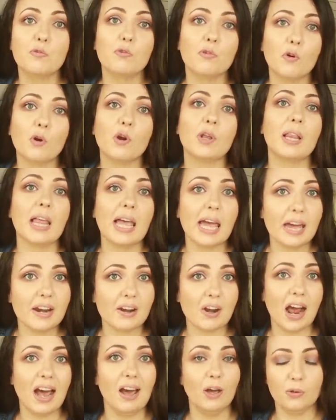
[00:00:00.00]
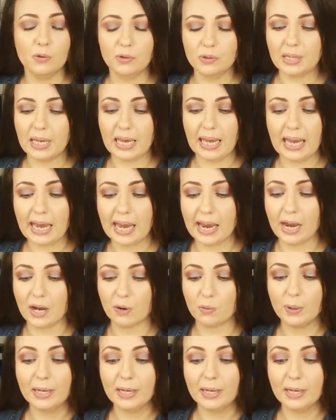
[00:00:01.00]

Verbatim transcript: foil around the hair.